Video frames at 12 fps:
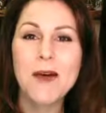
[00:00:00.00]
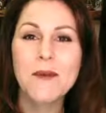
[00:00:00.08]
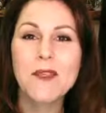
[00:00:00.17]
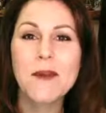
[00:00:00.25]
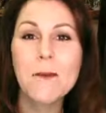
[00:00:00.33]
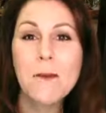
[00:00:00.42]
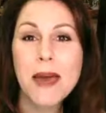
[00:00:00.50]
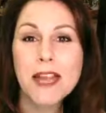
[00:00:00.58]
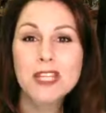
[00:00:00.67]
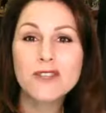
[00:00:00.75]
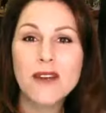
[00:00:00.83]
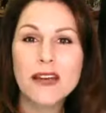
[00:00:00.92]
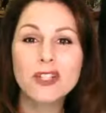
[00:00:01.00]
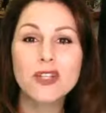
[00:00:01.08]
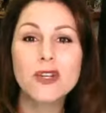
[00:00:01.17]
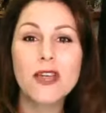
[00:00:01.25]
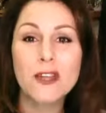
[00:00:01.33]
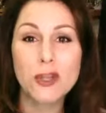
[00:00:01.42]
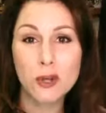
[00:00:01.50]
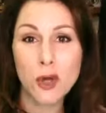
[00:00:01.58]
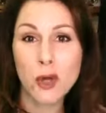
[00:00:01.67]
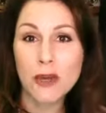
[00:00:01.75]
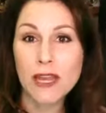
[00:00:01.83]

with a managed fund you get you earn